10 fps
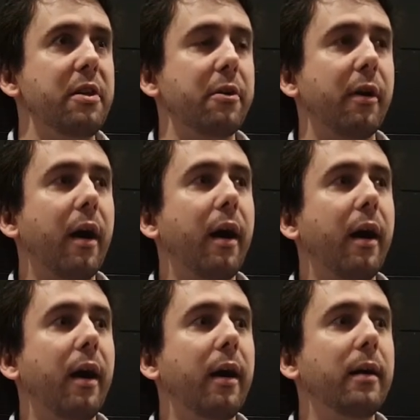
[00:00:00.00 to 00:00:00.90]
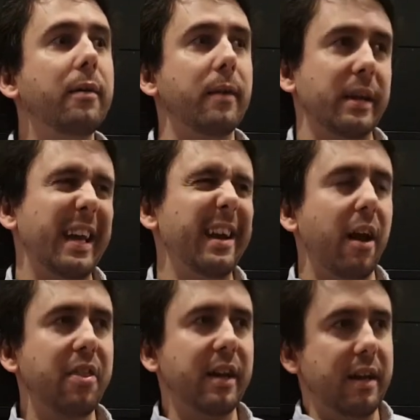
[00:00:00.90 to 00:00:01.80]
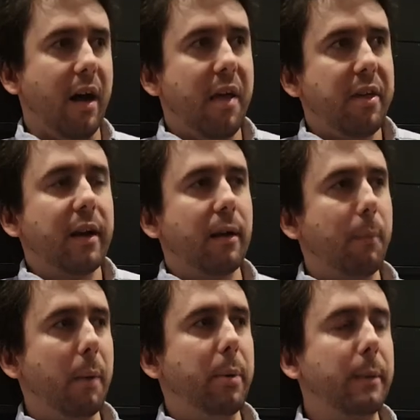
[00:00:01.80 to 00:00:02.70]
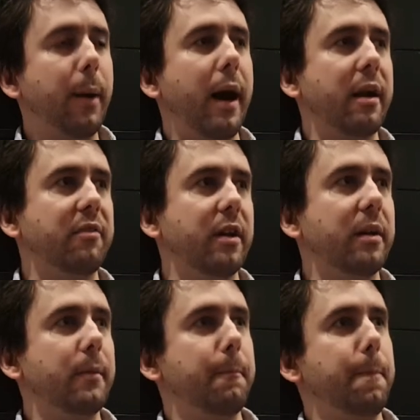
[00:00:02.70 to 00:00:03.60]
there are, again, I think a big part of it